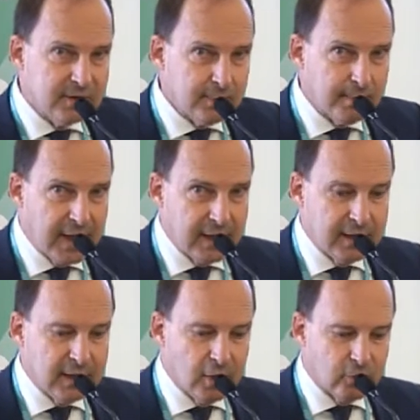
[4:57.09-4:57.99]

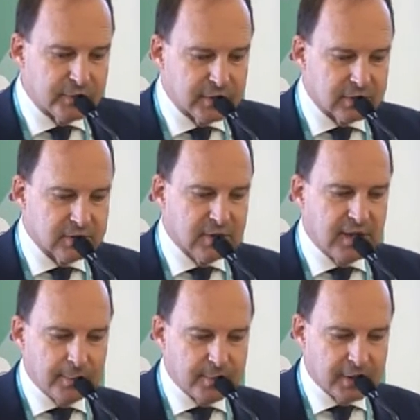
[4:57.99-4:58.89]
many of these
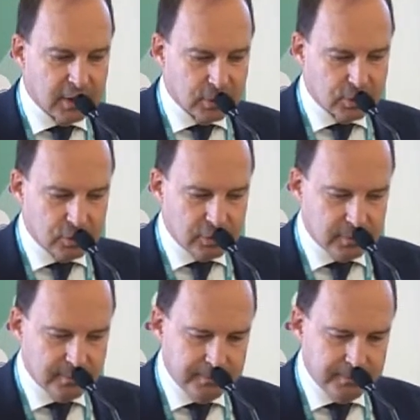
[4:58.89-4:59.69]
applications.